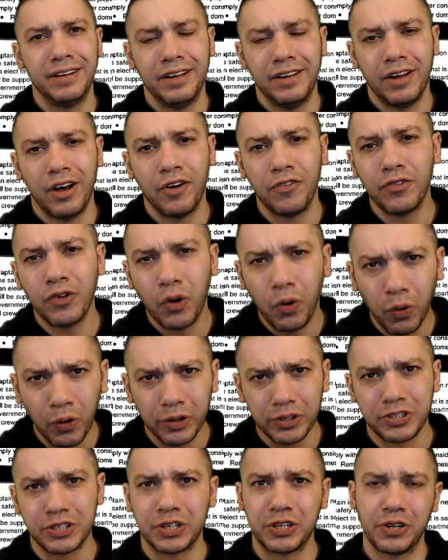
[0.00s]
of
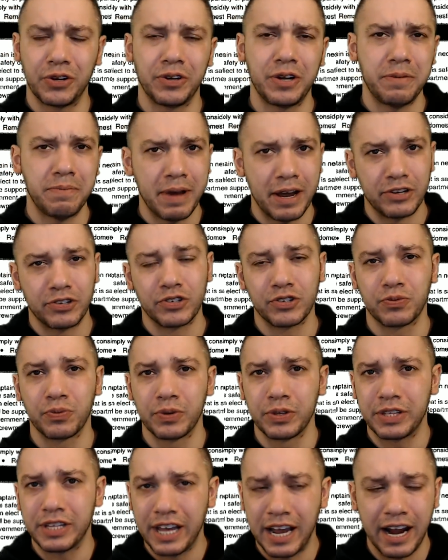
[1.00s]
course security measures were
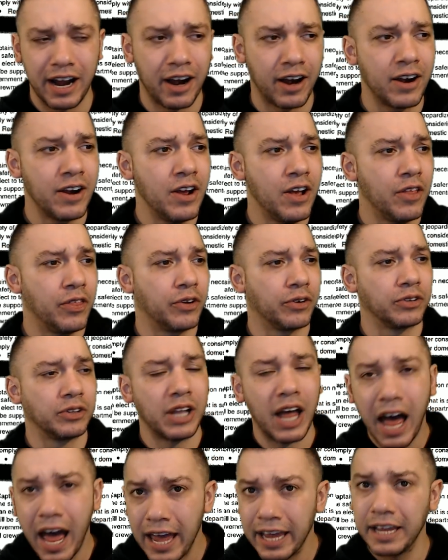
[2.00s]
there. They're
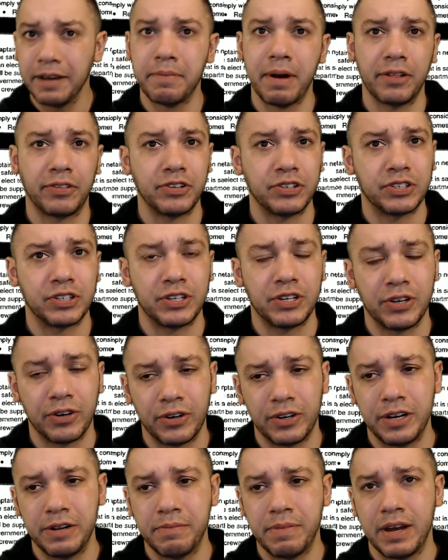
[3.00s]
lying about the
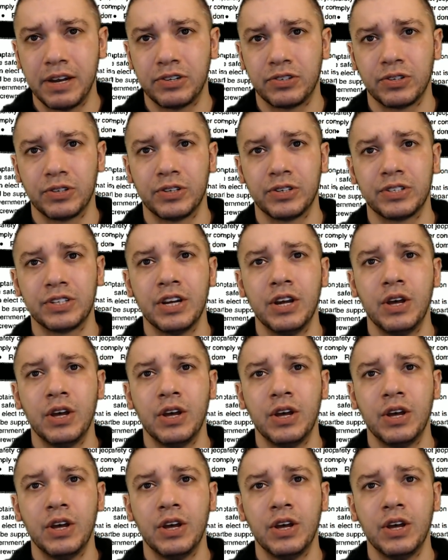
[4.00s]
security measures.